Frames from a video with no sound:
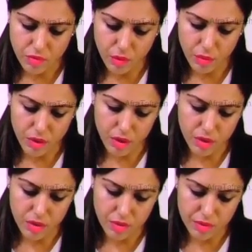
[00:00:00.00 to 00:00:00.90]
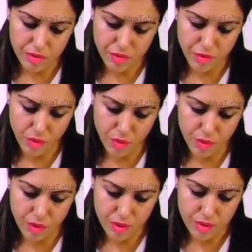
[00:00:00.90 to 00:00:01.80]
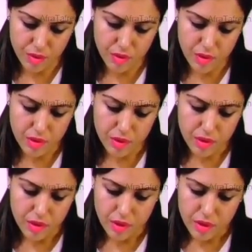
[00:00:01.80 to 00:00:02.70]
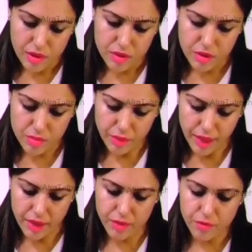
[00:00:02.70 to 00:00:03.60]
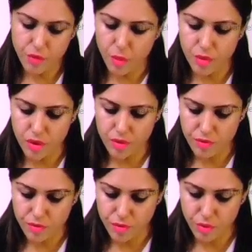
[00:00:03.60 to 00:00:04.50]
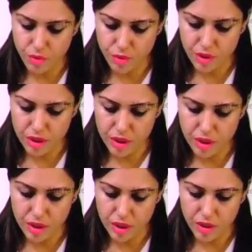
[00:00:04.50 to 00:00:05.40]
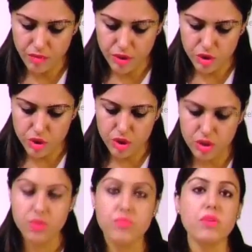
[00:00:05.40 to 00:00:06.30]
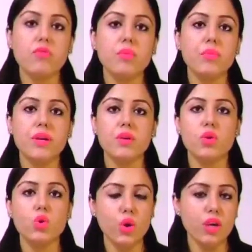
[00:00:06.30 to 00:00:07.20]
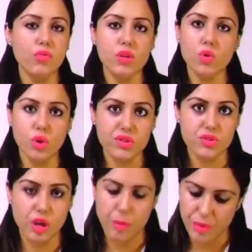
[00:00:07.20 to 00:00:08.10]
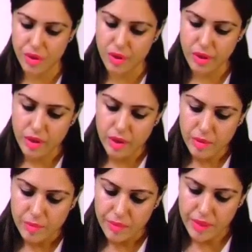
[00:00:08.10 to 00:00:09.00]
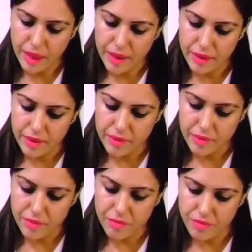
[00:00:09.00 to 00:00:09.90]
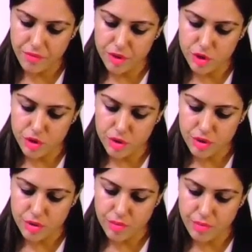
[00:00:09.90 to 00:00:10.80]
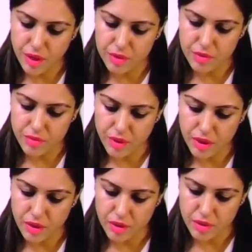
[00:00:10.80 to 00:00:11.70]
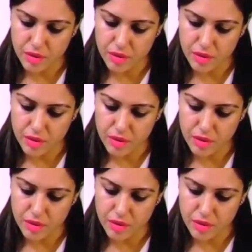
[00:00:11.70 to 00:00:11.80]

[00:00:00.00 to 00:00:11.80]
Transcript: formula 4, SMILE formula 4, in which we will be doing with the concept that which pathway